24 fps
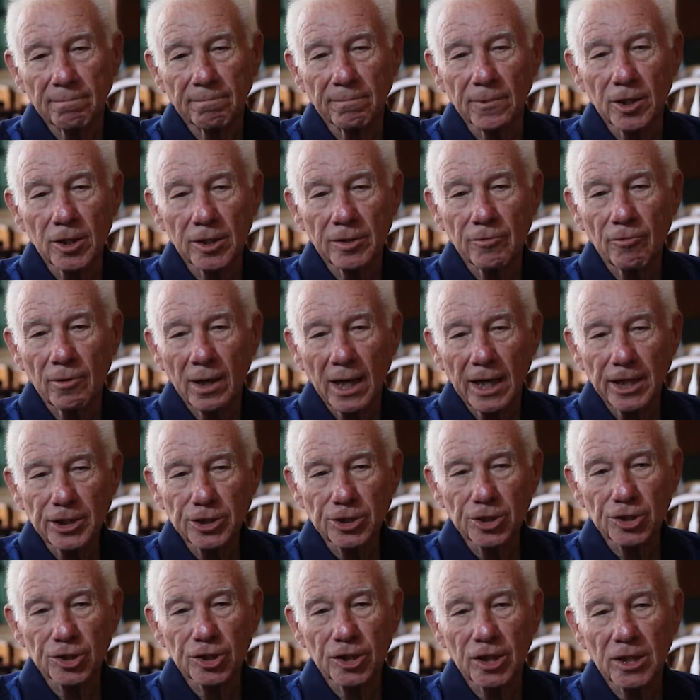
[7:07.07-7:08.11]
good
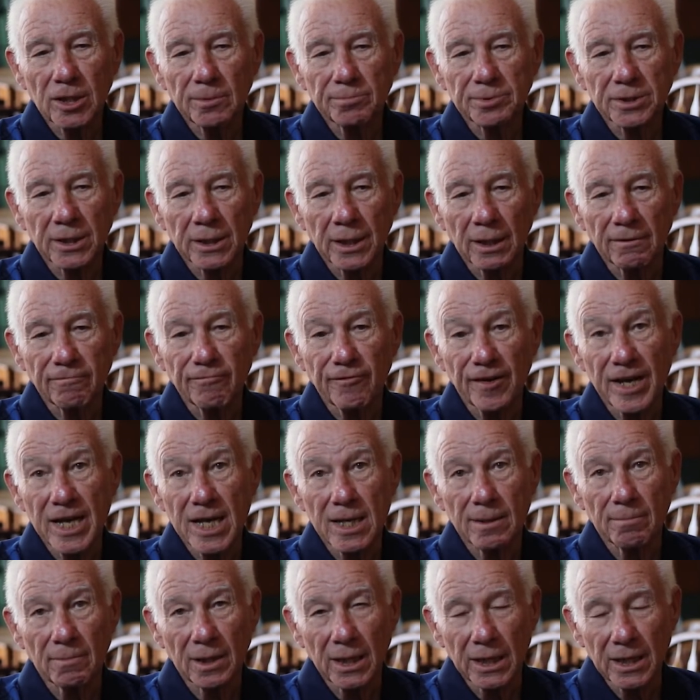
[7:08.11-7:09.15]
relationships and a
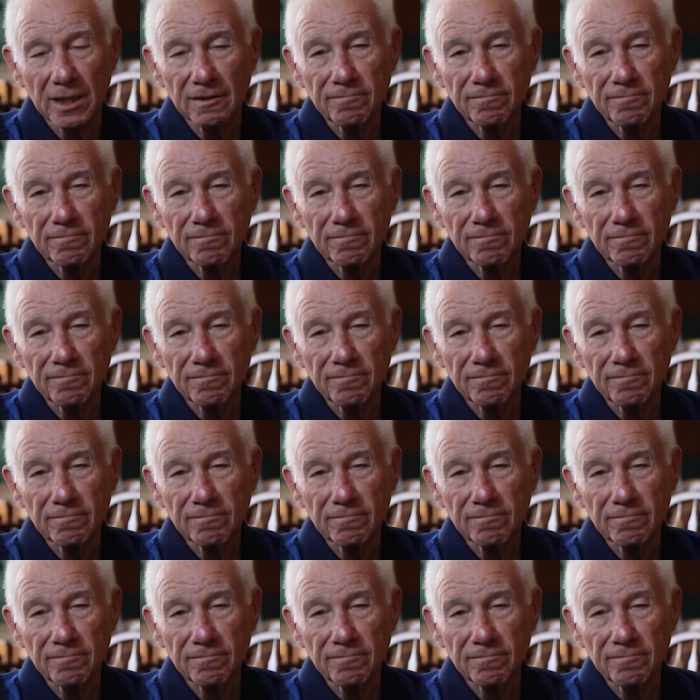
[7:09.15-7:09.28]
family